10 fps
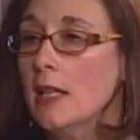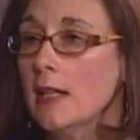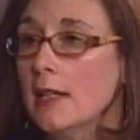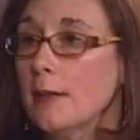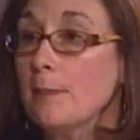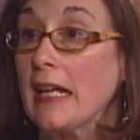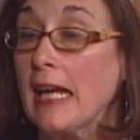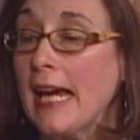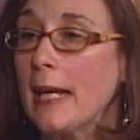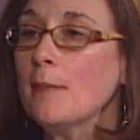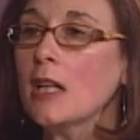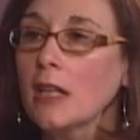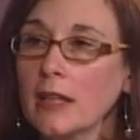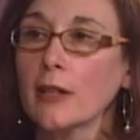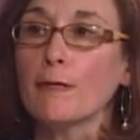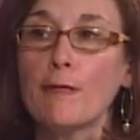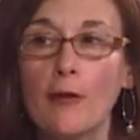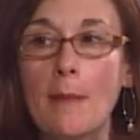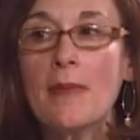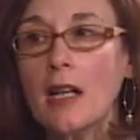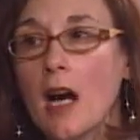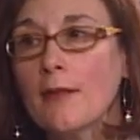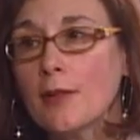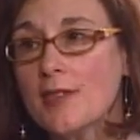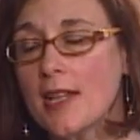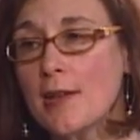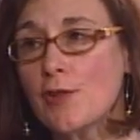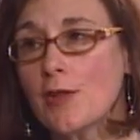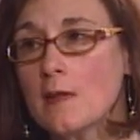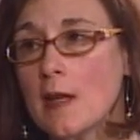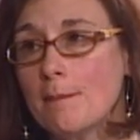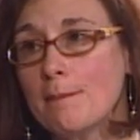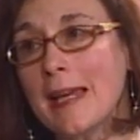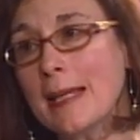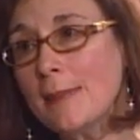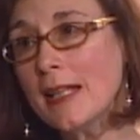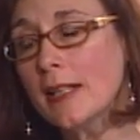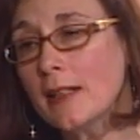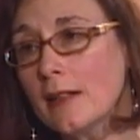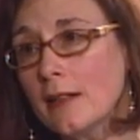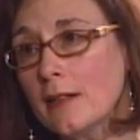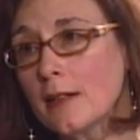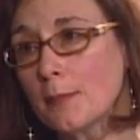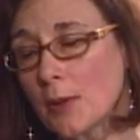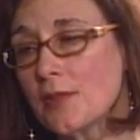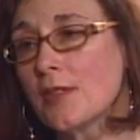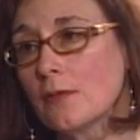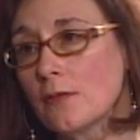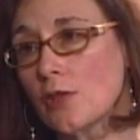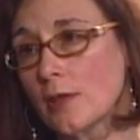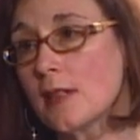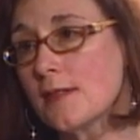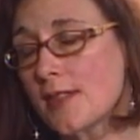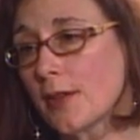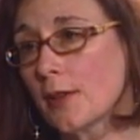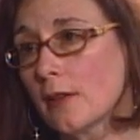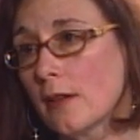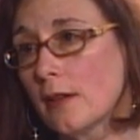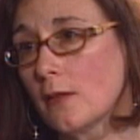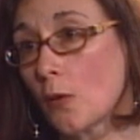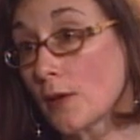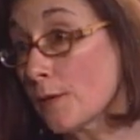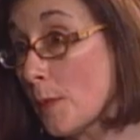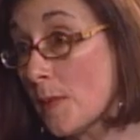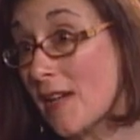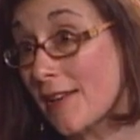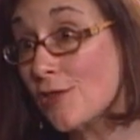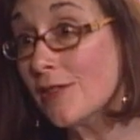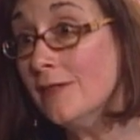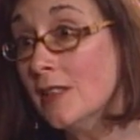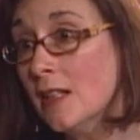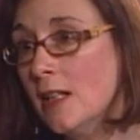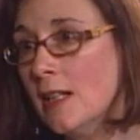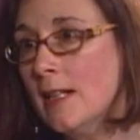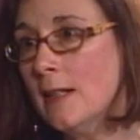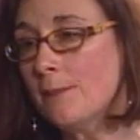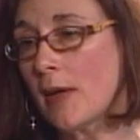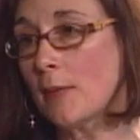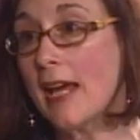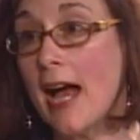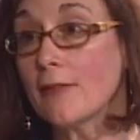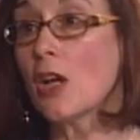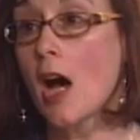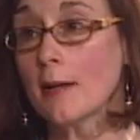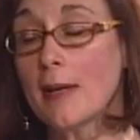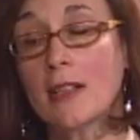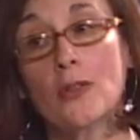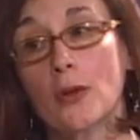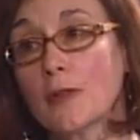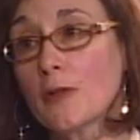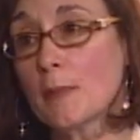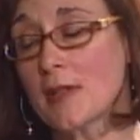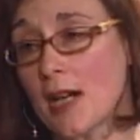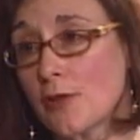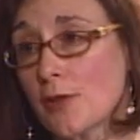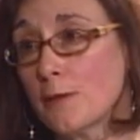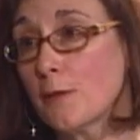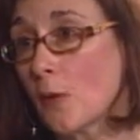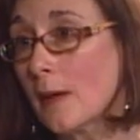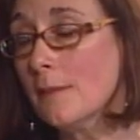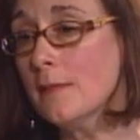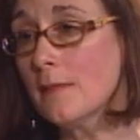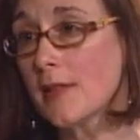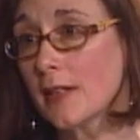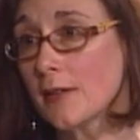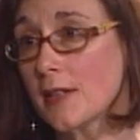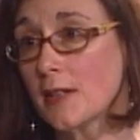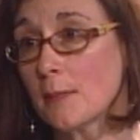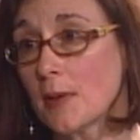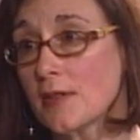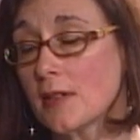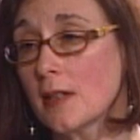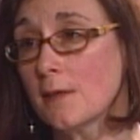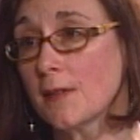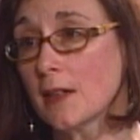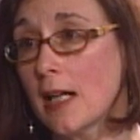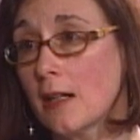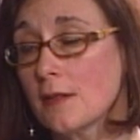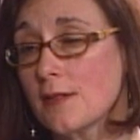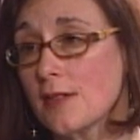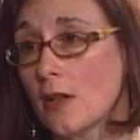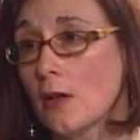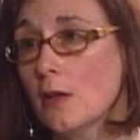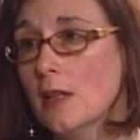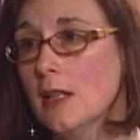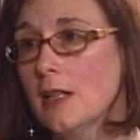-hmm. it became clear from the conversation that maybe the person should consider an order for protection. Mm -hmm. And we have an automated order for protection form there that the person can fill out. So